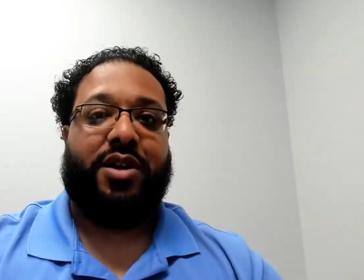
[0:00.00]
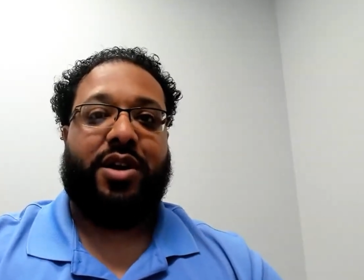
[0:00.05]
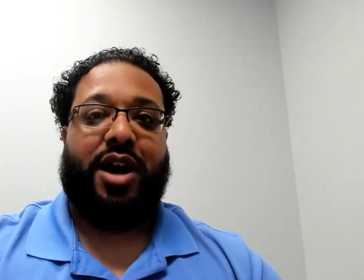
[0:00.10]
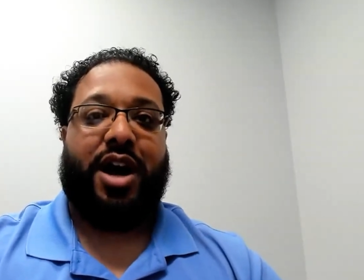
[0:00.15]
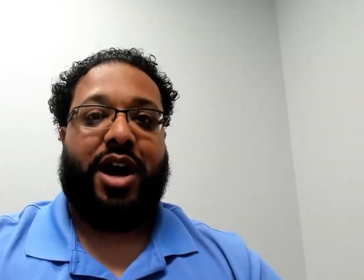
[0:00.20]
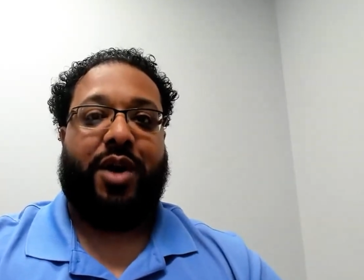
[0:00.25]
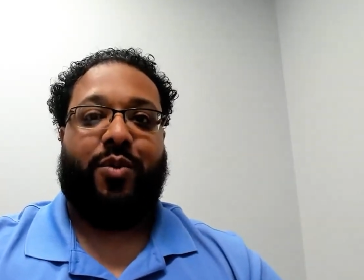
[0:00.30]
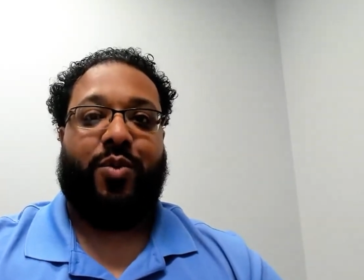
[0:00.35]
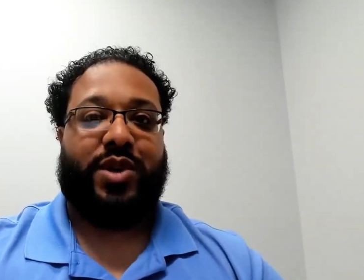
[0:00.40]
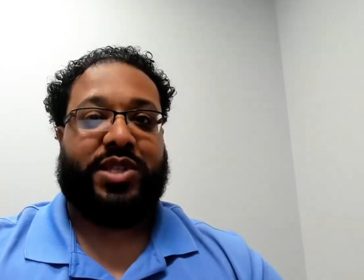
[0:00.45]

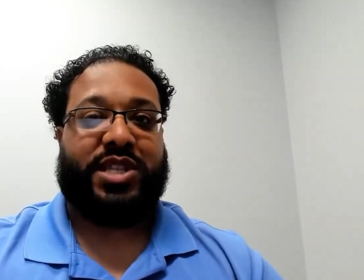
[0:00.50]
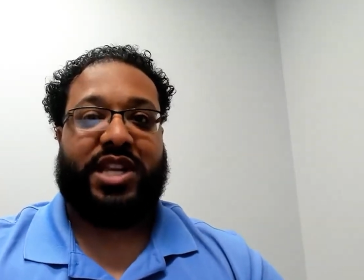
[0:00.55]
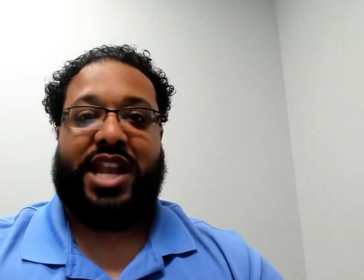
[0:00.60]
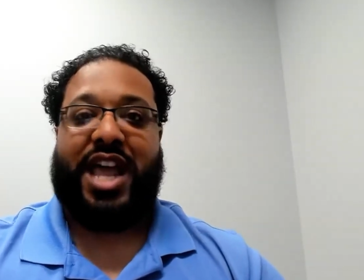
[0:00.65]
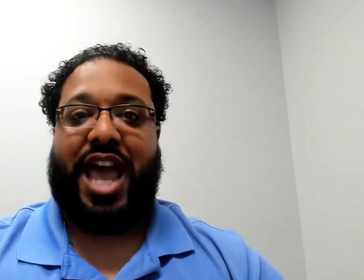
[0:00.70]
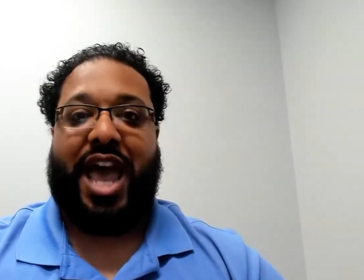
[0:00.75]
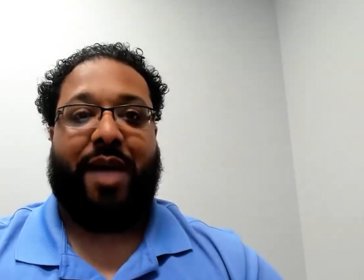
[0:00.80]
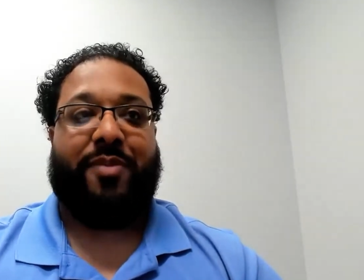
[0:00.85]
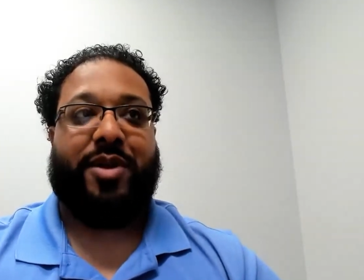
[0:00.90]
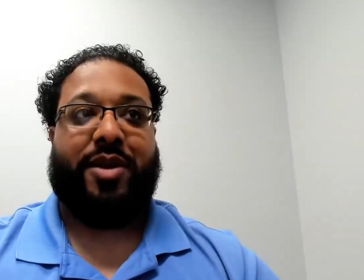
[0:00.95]
What's going to
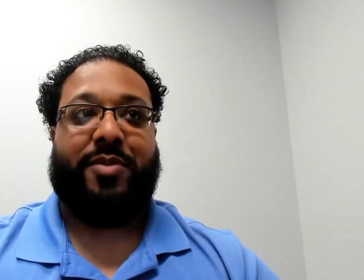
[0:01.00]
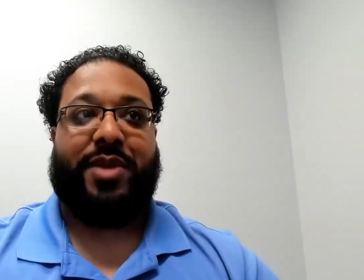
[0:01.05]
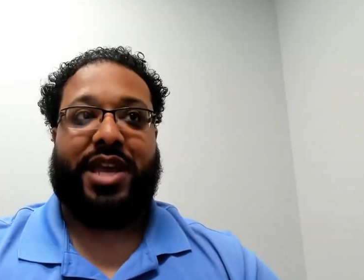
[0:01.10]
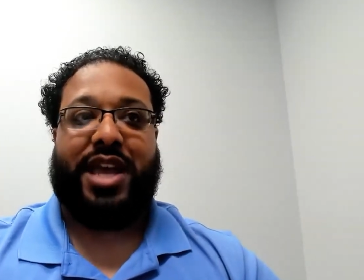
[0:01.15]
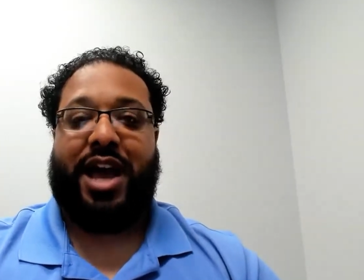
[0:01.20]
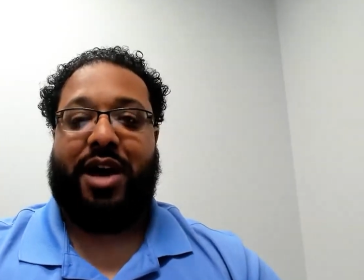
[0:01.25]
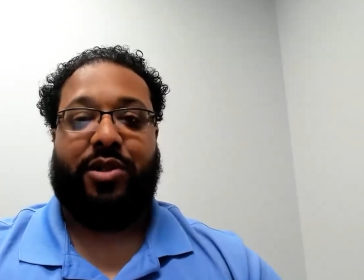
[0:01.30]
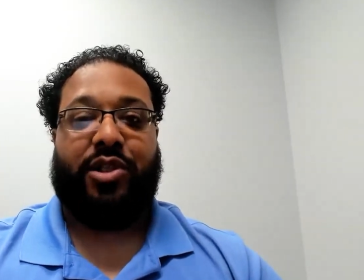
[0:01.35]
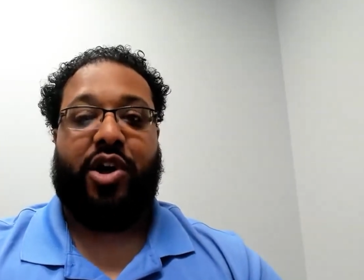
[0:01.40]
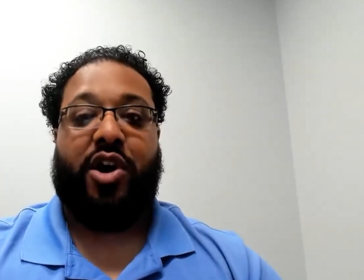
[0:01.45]
happen to me?
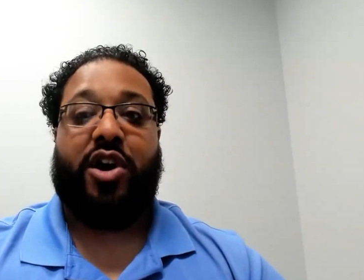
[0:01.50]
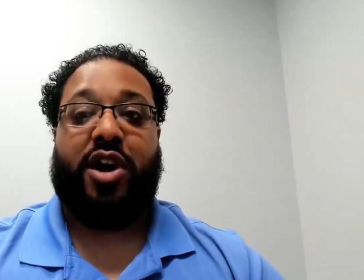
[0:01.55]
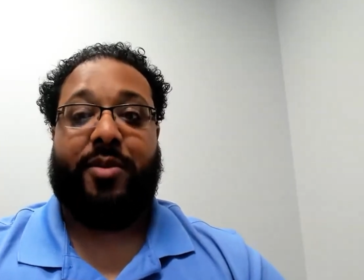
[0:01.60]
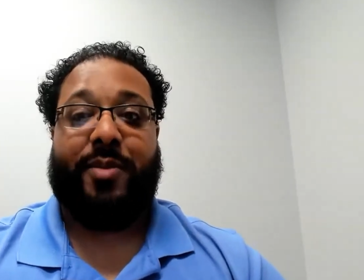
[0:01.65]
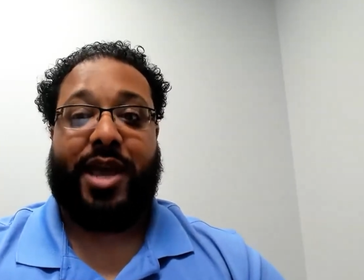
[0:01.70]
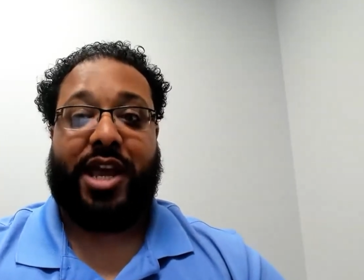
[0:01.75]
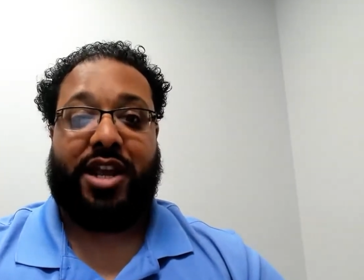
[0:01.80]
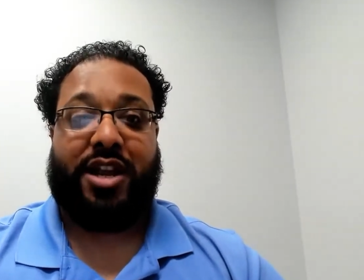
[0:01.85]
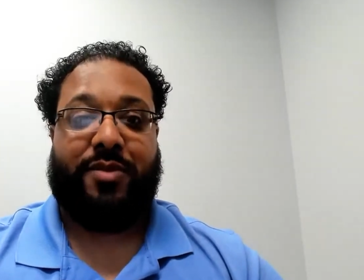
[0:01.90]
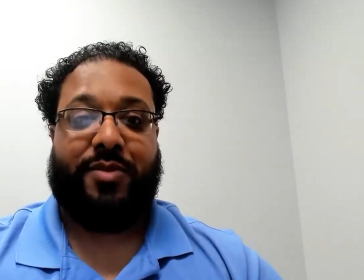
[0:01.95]
How long am
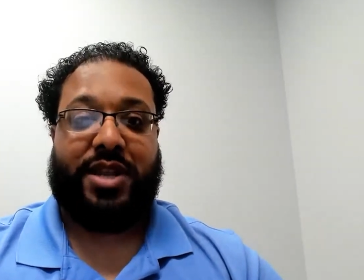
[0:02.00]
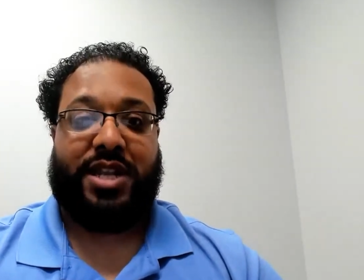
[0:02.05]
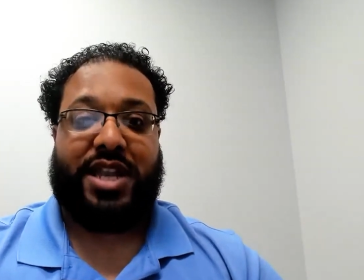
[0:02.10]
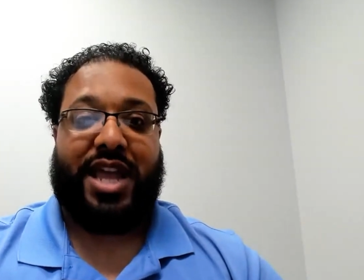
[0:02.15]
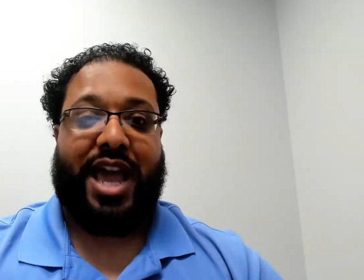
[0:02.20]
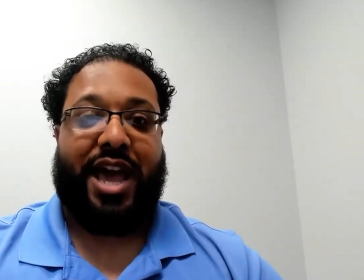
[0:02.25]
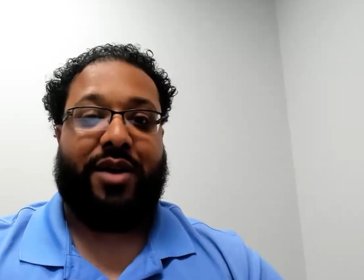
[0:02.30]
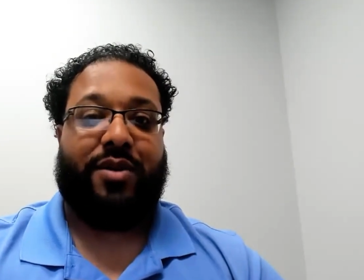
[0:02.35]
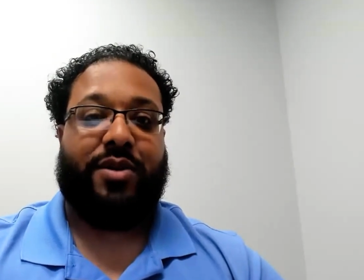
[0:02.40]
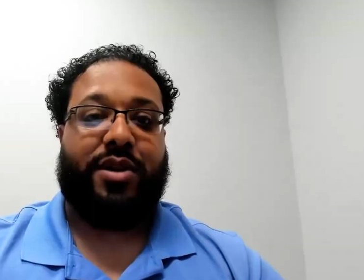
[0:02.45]
I going to be
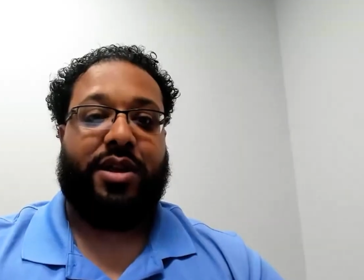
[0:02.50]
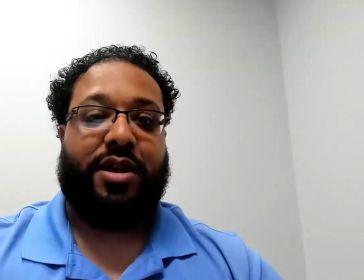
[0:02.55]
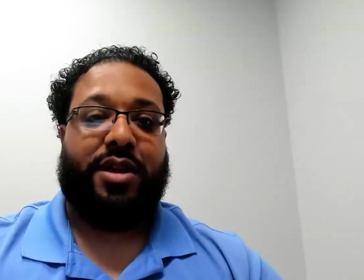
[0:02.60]
down?